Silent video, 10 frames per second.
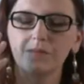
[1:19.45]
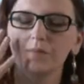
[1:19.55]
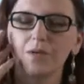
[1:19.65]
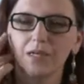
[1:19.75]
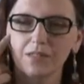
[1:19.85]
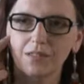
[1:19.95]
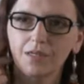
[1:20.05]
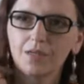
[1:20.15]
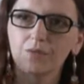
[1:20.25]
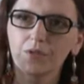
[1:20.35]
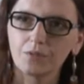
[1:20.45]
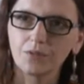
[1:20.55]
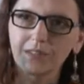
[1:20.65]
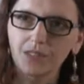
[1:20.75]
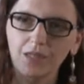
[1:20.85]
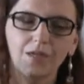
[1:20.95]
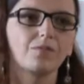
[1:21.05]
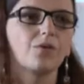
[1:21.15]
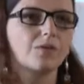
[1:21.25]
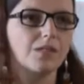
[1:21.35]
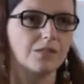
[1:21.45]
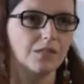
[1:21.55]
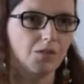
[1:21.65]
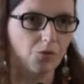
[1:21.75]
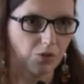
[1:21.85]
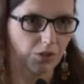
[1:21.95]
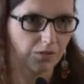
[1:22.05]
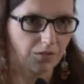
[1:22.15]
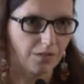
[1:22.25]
but we could still have already the notion